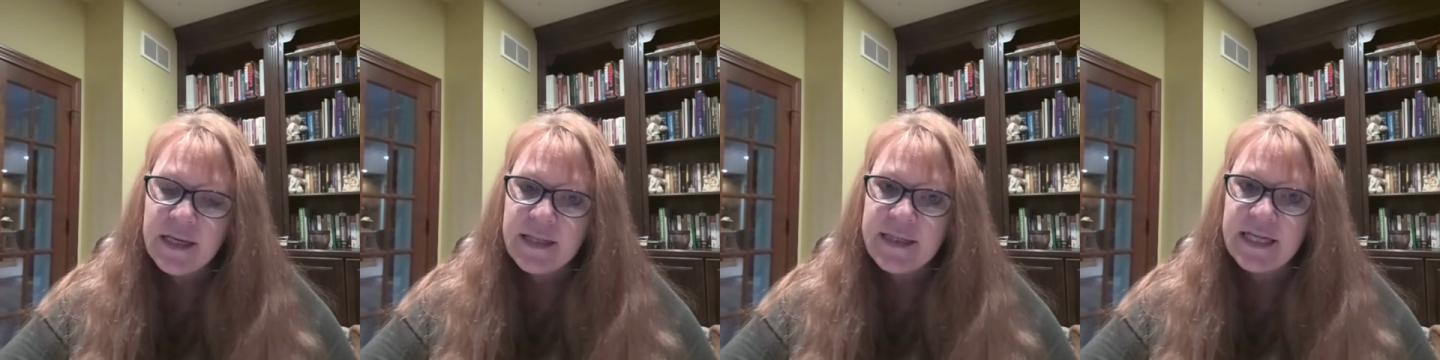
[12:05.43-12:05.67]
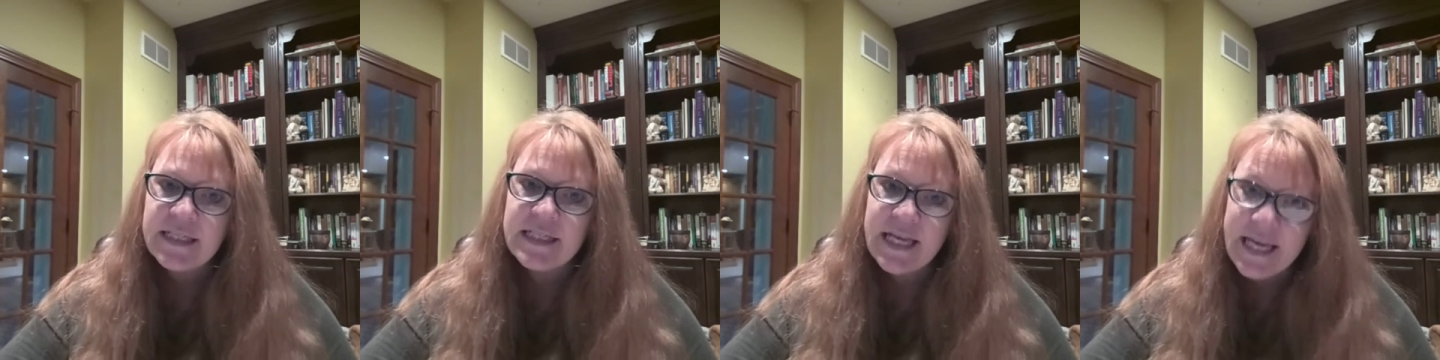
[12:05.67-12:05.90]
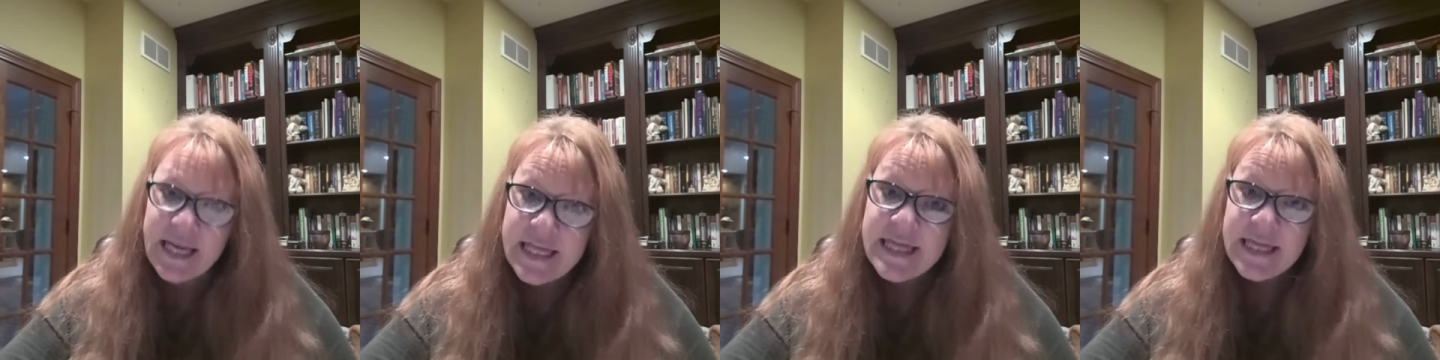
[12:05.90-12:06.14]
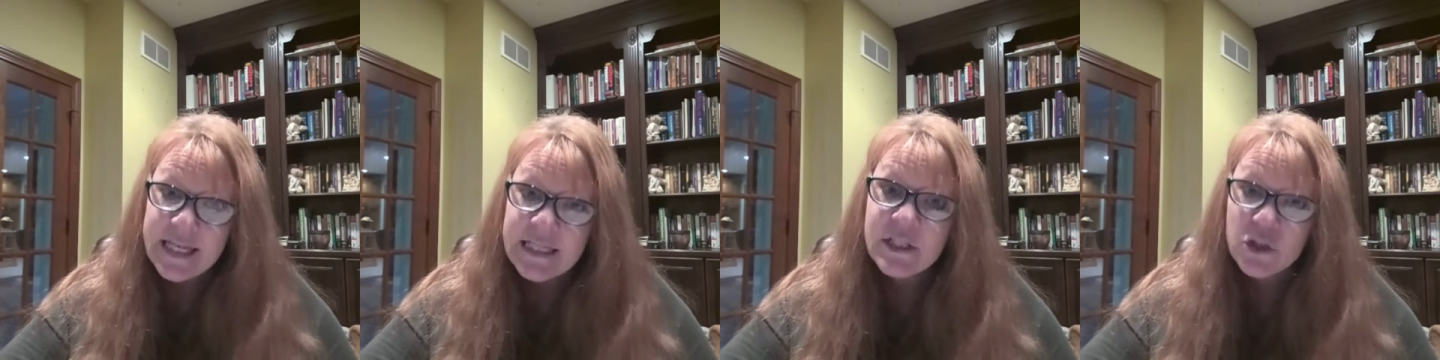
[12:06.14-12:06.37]
that's
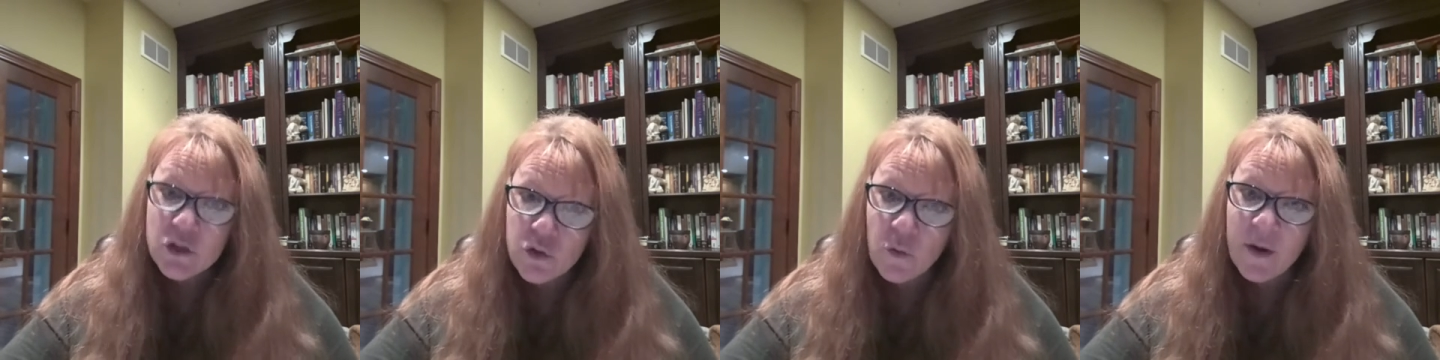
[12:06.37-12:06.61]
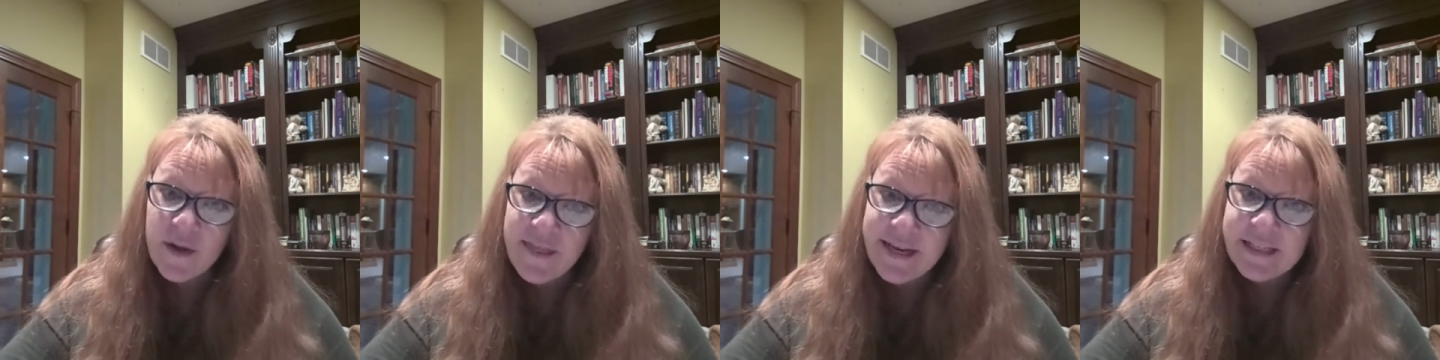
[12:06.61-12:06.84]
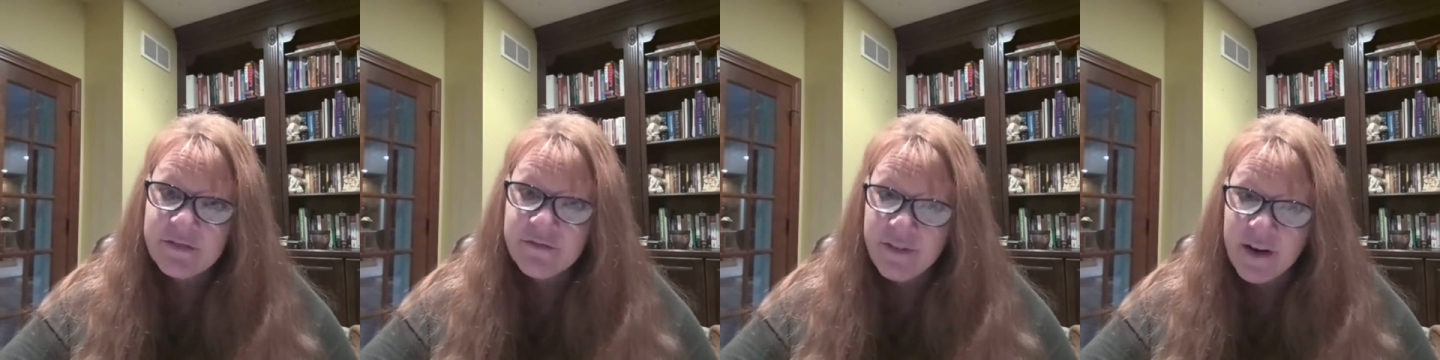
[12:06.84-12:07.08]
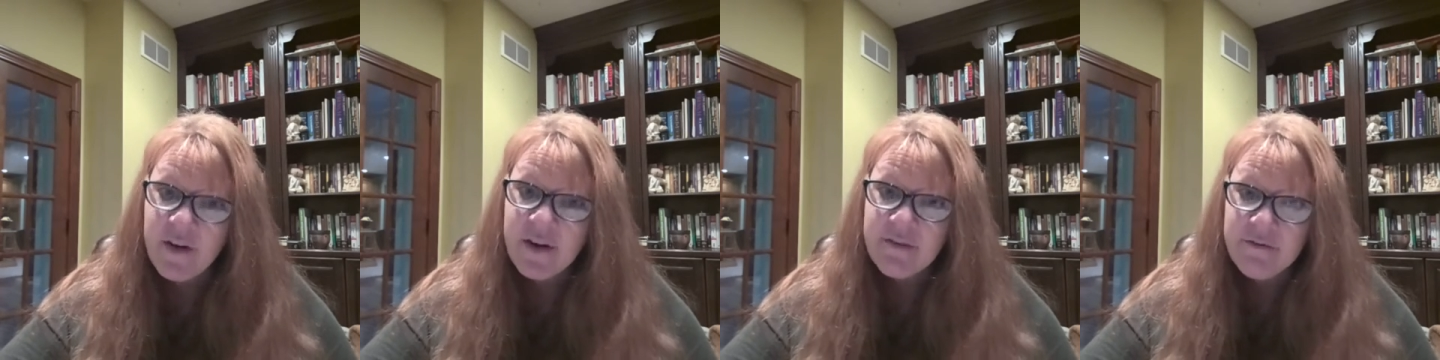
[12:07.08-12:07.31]
in this story that is
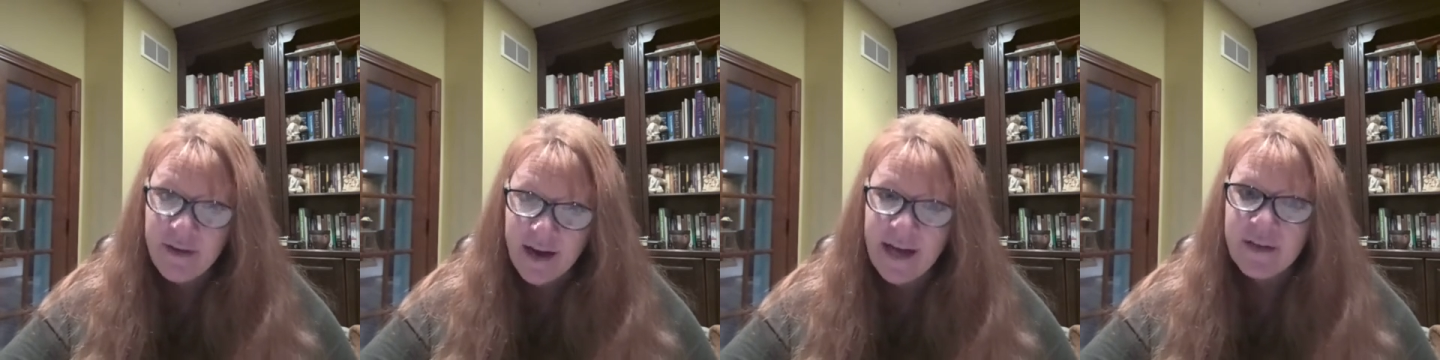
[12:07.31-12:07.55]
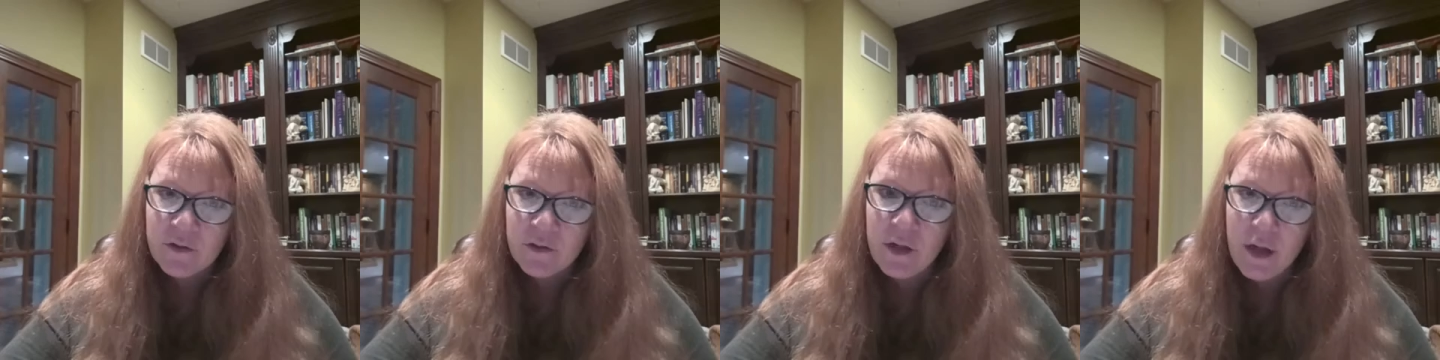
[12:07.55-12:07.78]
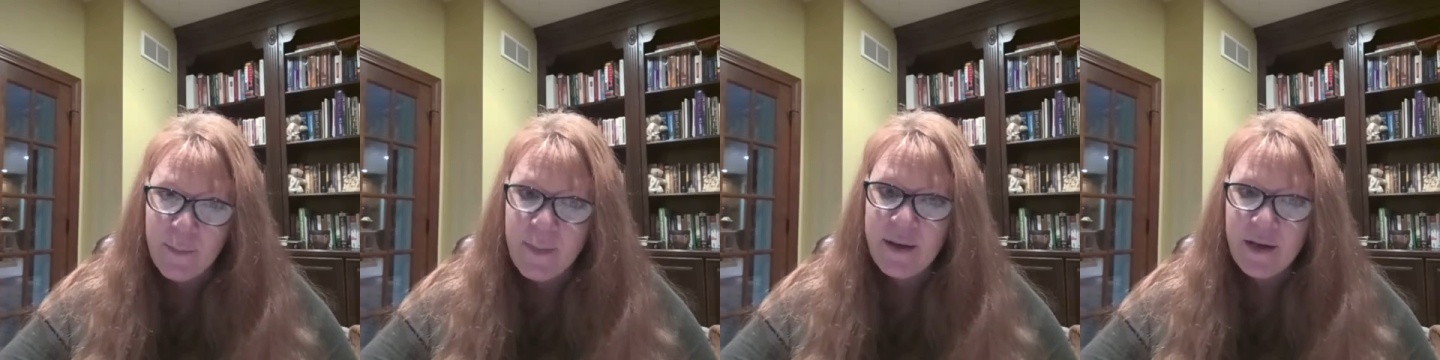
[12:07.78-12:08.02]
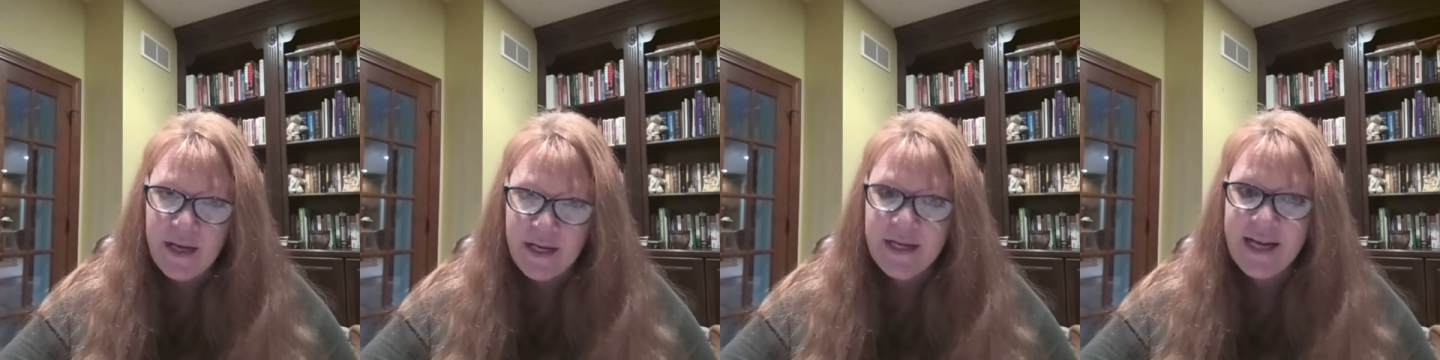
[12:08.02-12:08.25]
very vital
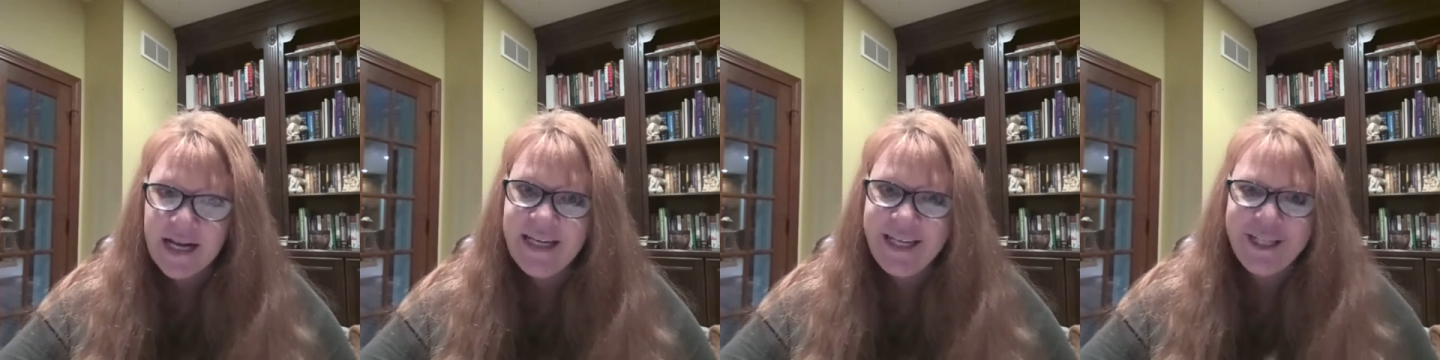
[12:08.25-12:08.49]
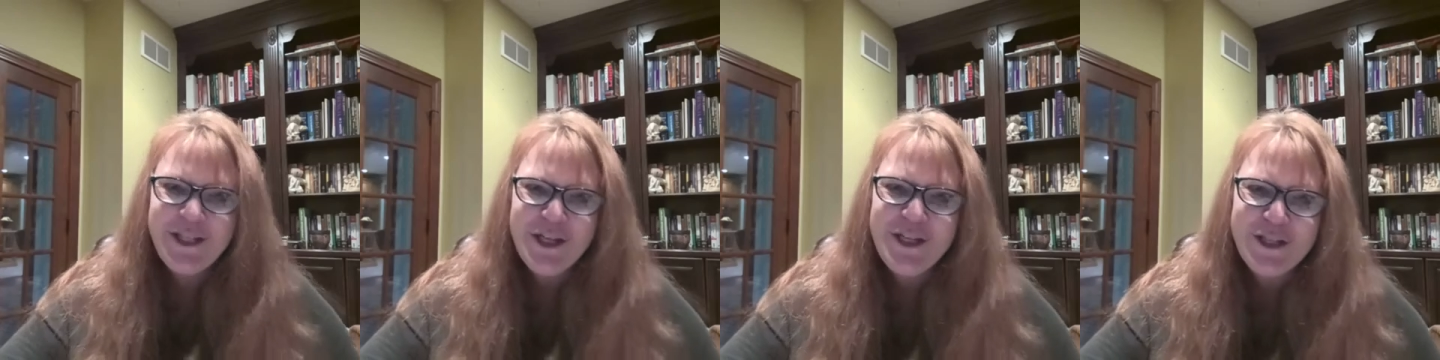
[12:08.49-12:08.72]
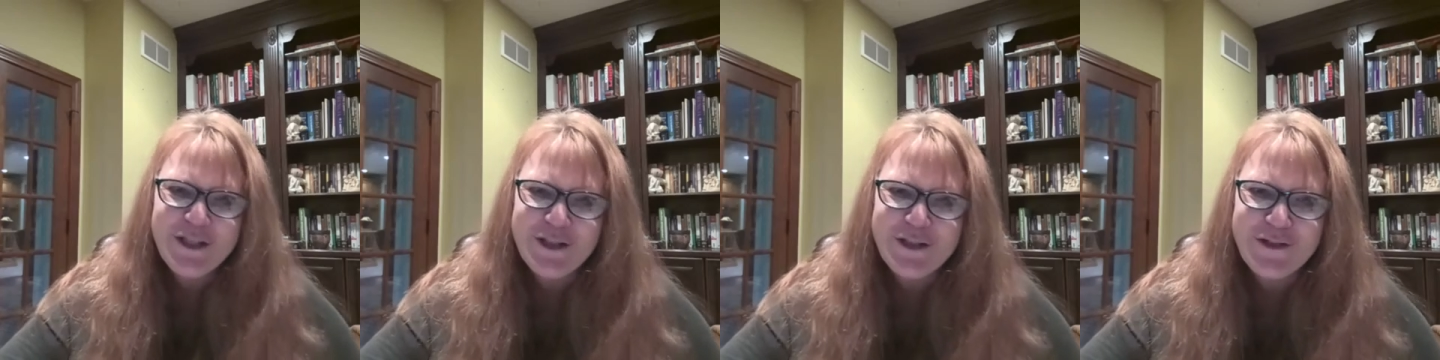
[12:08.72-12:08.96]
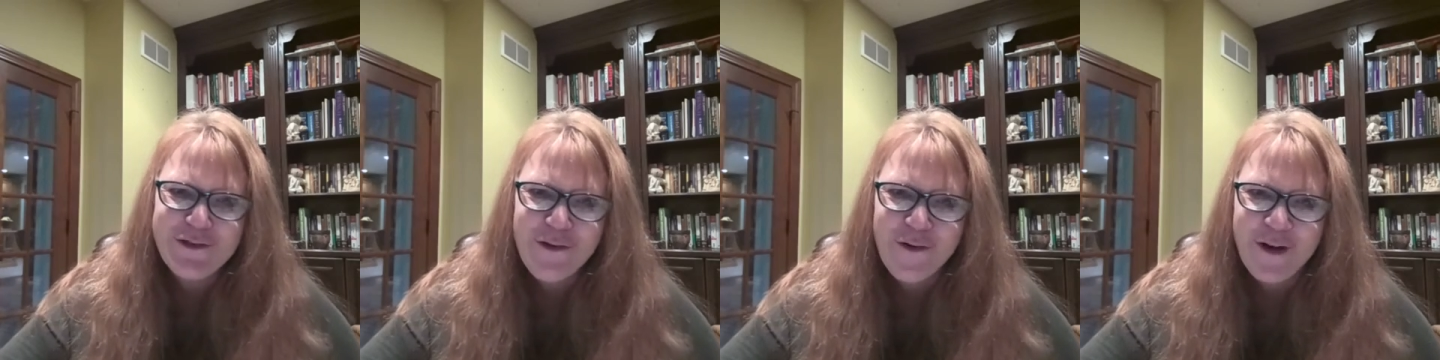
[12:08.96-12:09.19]
in in
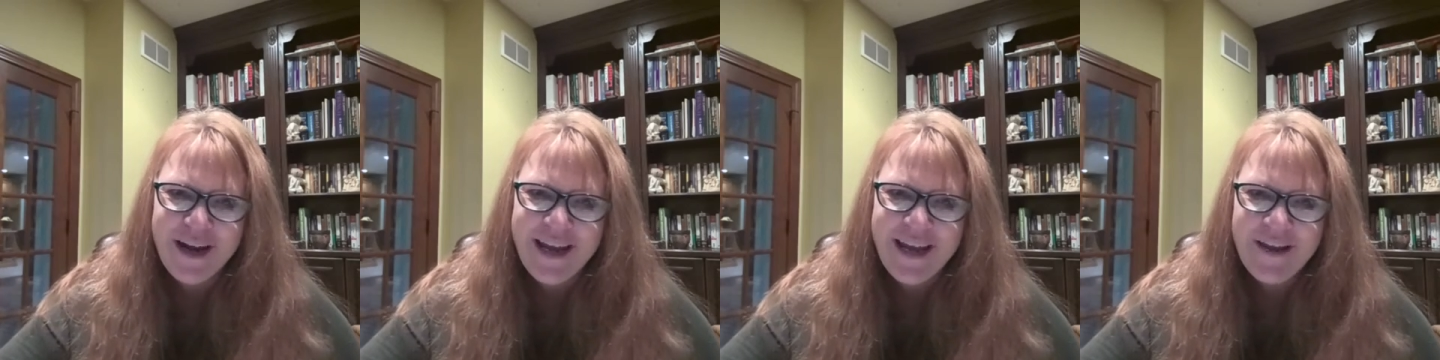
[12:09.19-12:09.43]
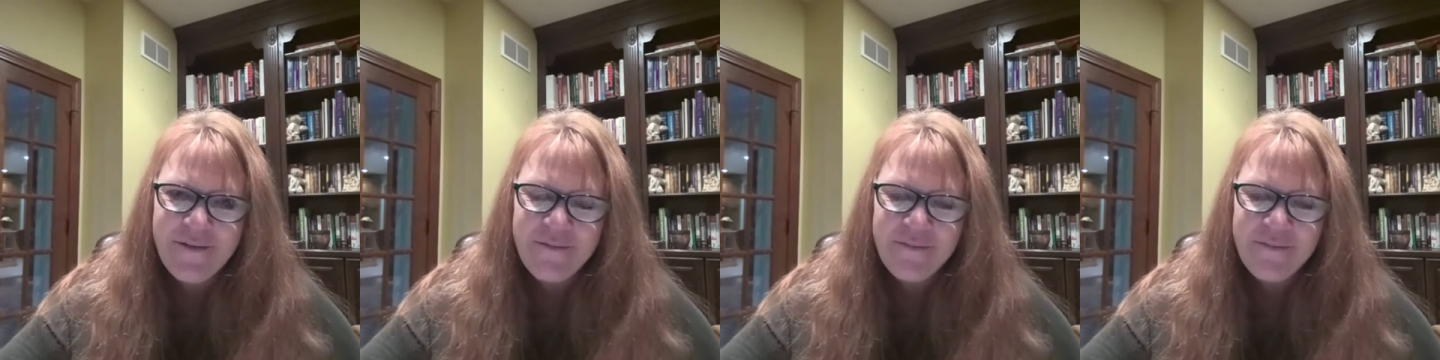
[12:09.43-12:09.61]
Jesus' story.